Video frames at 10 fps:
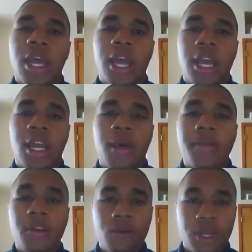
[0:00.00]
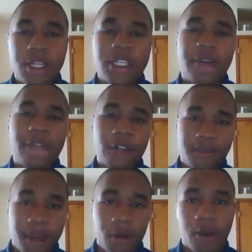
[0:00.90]
And I'll be doing this
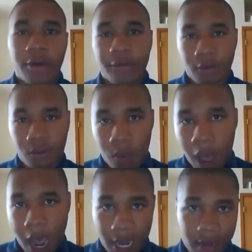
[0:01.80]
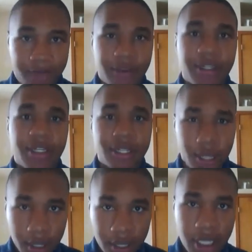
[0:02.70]
first by going over why diversity is a
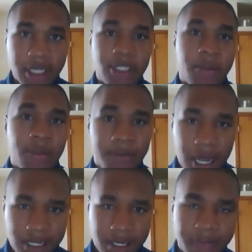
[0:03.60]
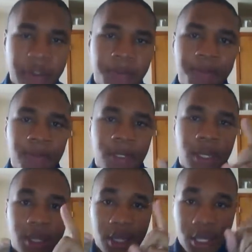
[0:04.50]
good thing, some of the positives,
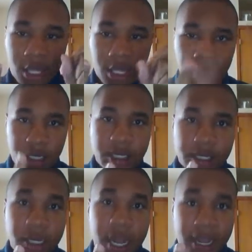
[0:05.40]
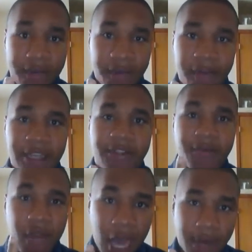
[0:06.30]
the negative effects
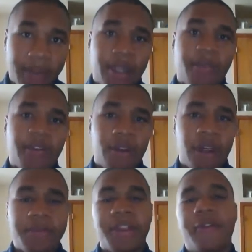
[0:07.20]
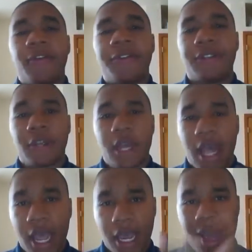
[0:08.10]
of not making video games diverse,
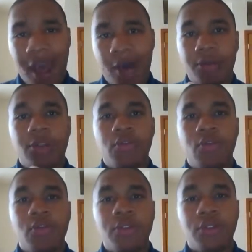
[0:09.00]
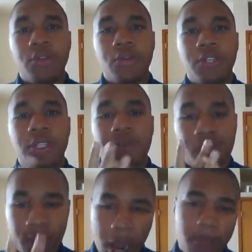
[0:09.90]
and how to do this
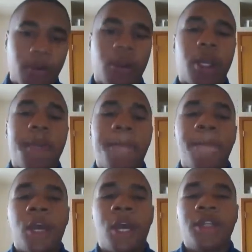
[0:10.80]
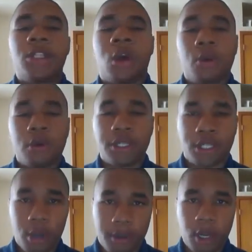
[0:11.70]
properly. And so I'm going to
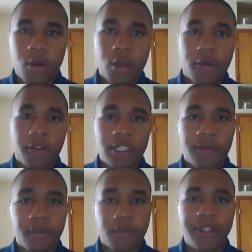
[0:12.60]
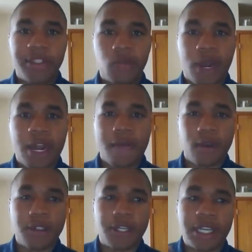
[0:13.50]
start by going over some of the reasons why
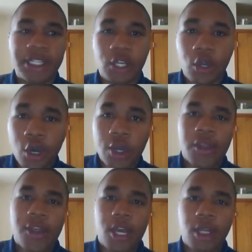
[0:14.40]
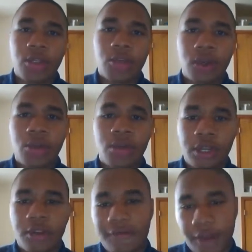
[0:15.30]
diversity is a good thing to include
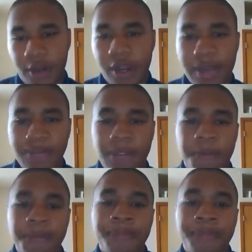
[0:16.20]
in your video games.